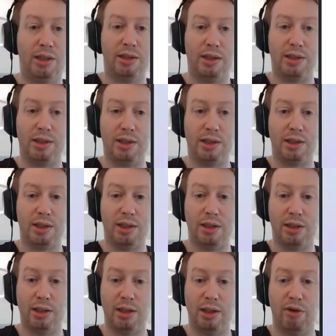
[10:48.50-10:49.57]
this is
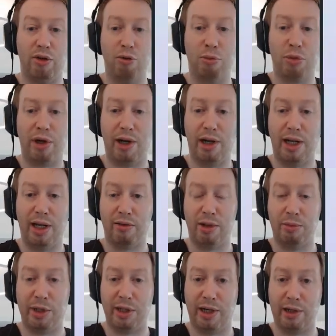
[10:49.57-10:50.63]
super high level,
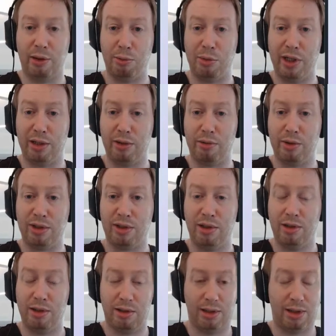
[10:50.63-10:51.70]
but I hope that it will
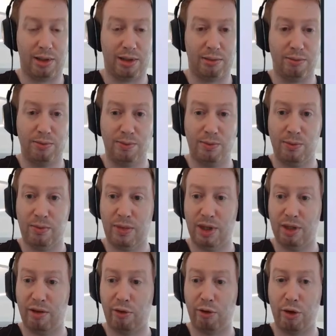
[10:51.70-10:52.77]

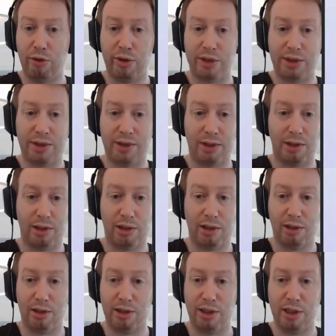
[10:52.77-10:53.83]
serve as a
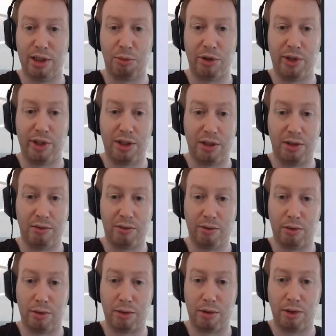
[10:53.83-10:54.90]
little inspiration
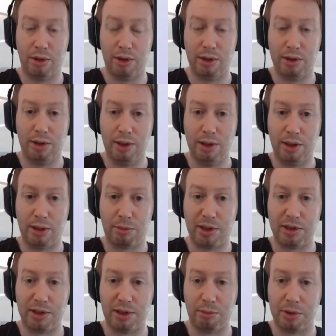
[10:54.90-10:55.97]
for the
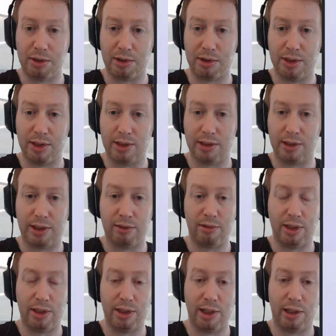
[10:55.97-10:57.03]
principles that I've
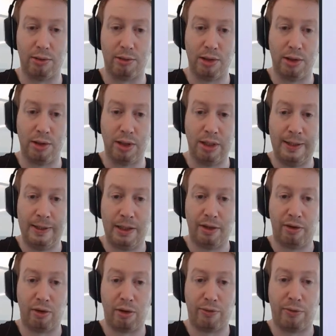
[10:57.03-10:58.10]
laid out.
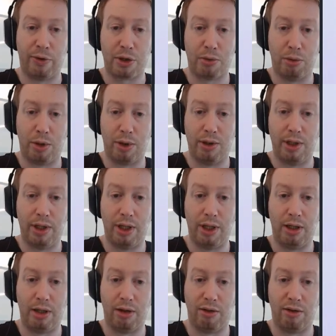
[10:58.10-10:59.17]
So the first
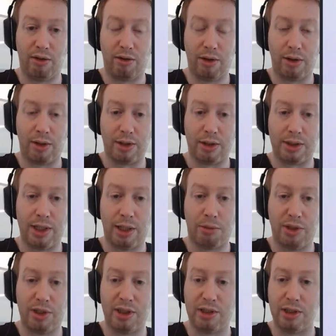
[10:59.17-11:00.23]
one is
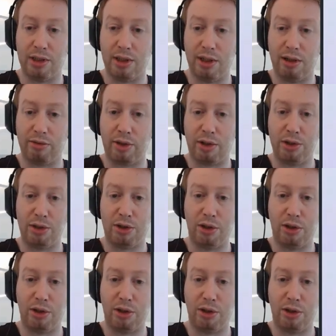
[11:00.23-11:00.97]
separation of